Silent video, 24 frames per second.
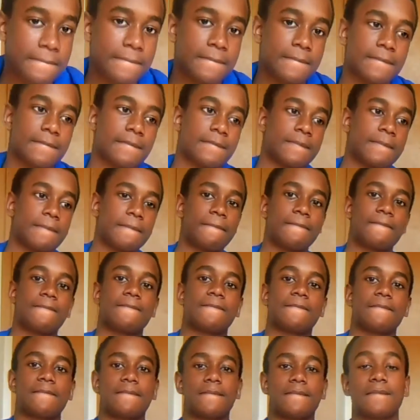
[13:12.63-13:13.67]

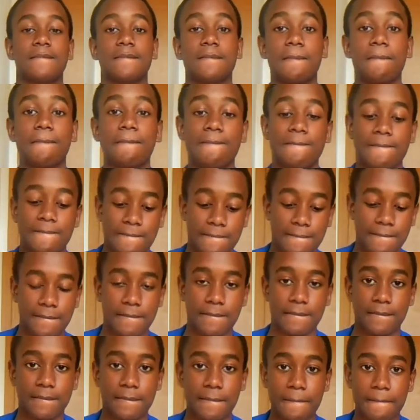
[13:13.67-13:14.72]

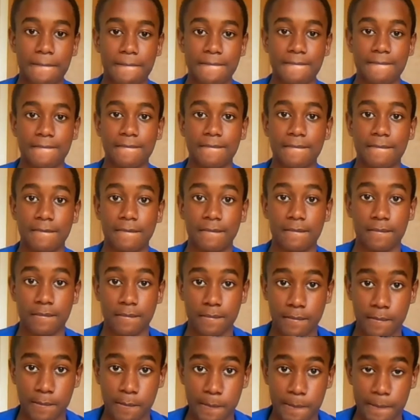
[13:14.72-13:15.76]

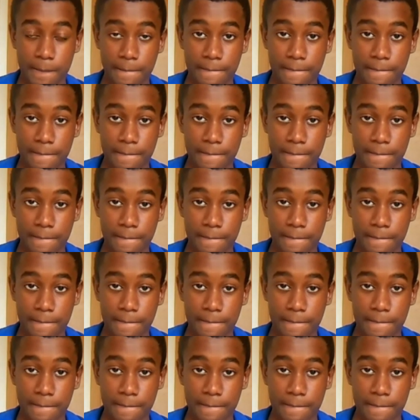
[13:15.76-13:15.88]
No words are spoken by the person on screen.